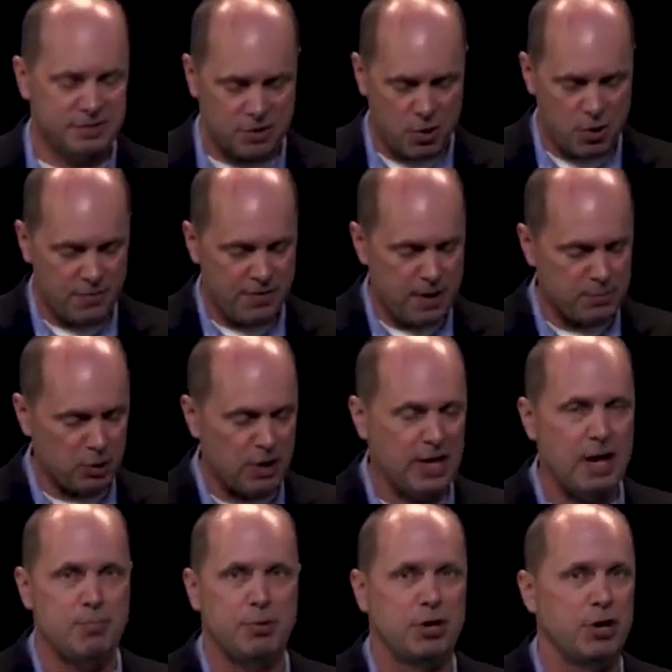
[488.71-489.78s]
So if I'm
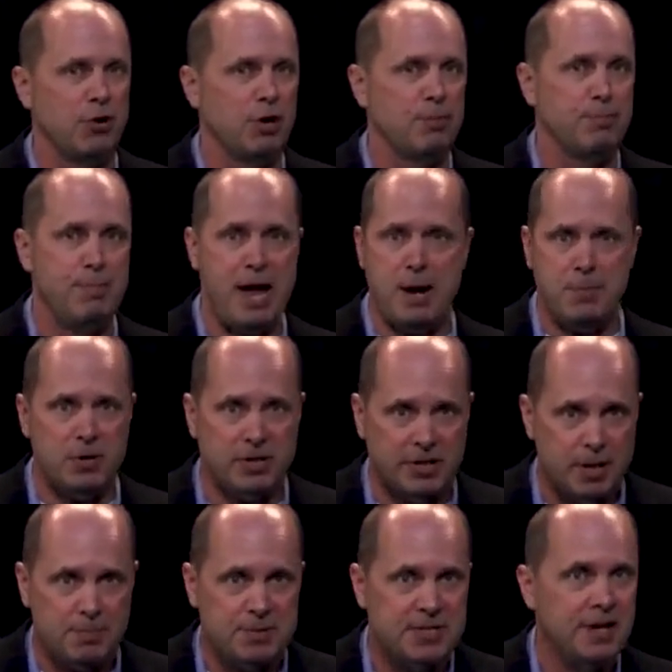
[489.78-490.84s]
looking at procuring paper
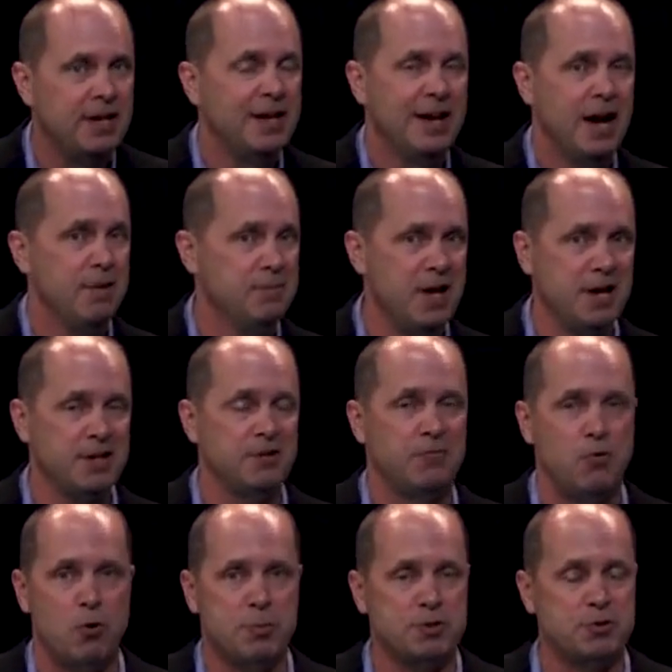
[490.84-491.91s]
clips, I'm not going
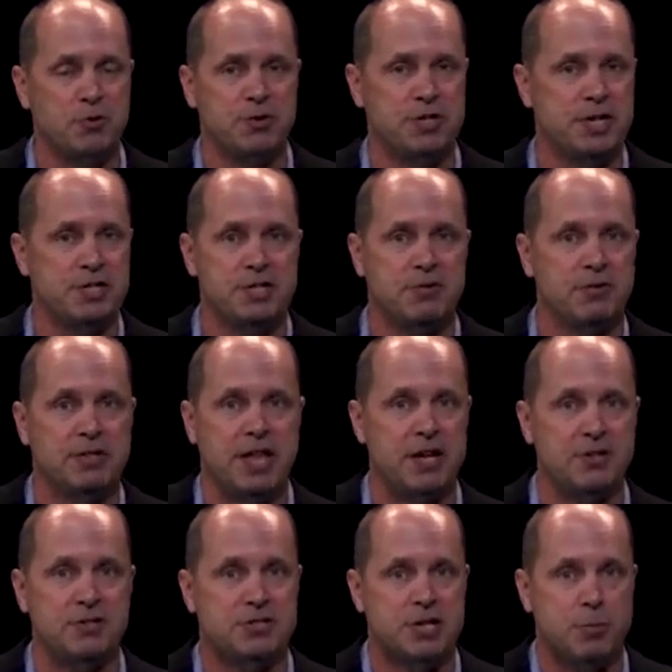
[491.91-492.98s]
to form a strategic
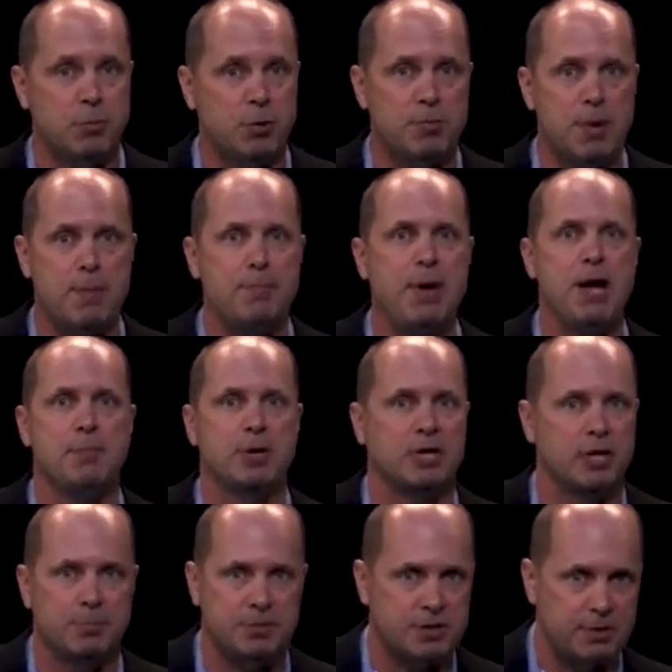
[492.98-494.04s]
relationship with my paper
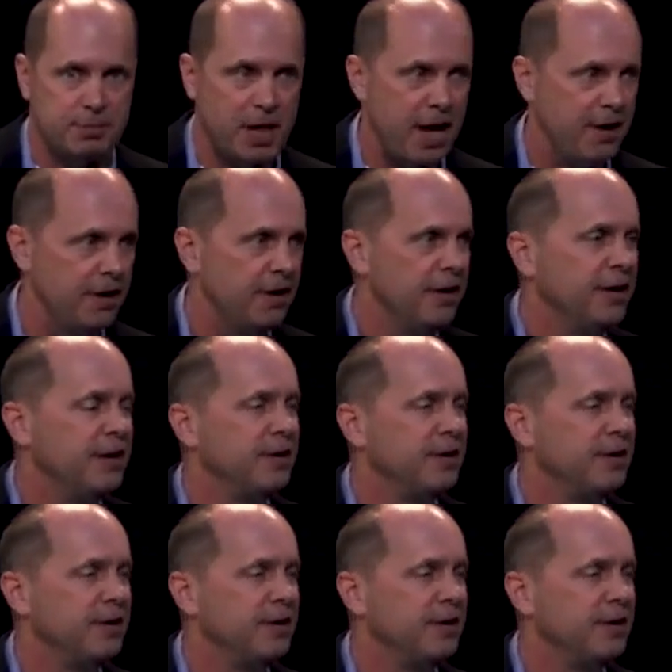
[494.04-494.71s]
clip supplier,